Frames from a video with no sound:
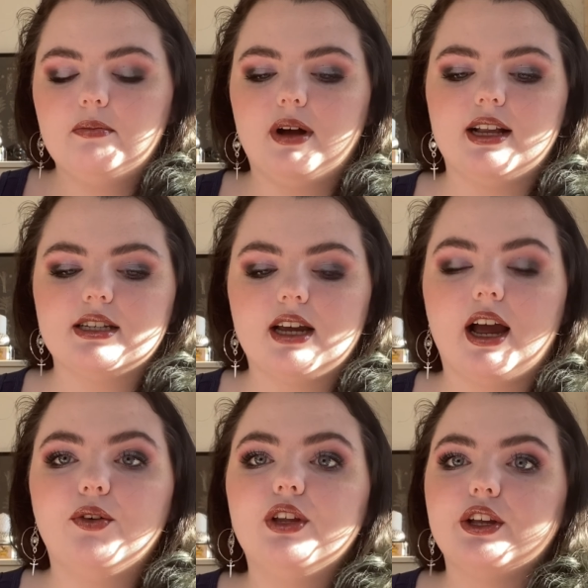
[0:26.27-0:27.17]
But I
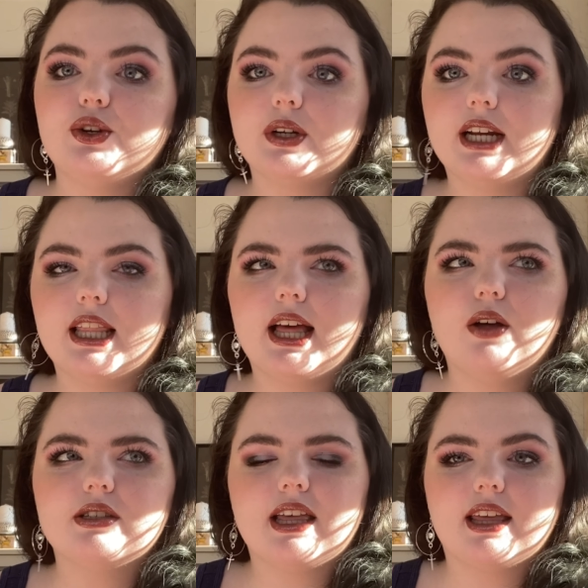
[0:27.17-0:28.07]
really enjoyed Ninth
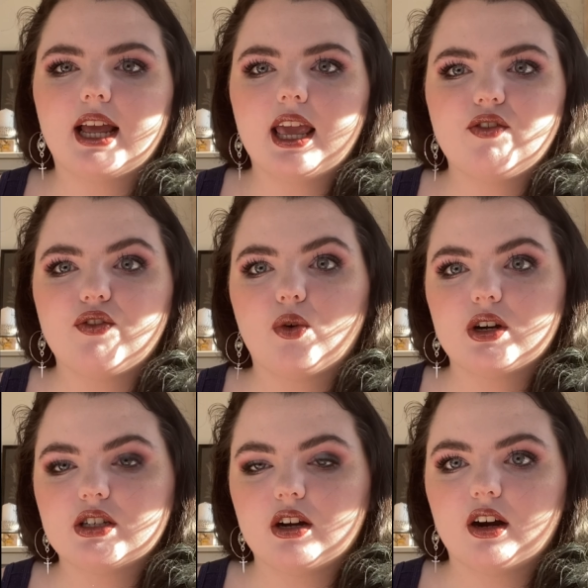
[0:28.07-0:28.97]
House. I think I gave it 4
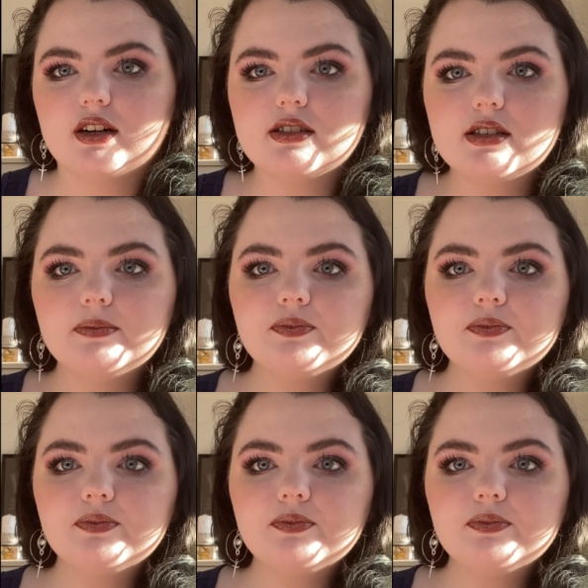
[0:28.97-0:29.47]
stars.